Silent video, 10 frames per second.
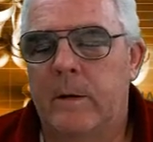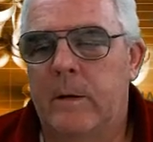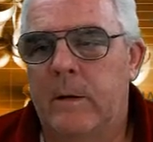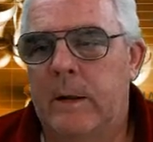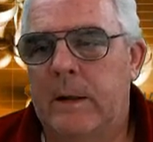
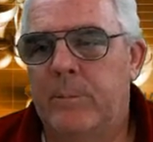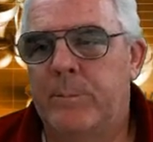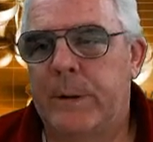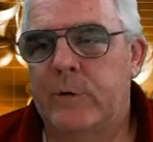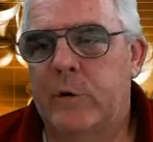and
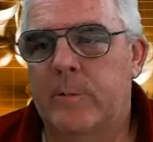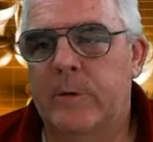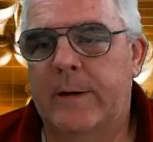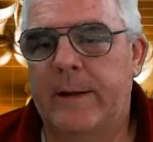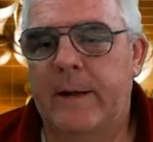bishop
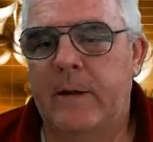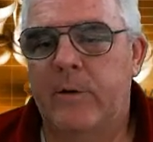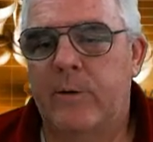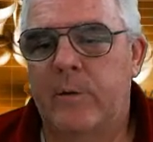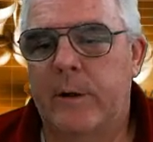to
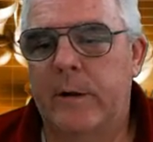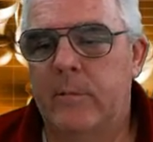a3.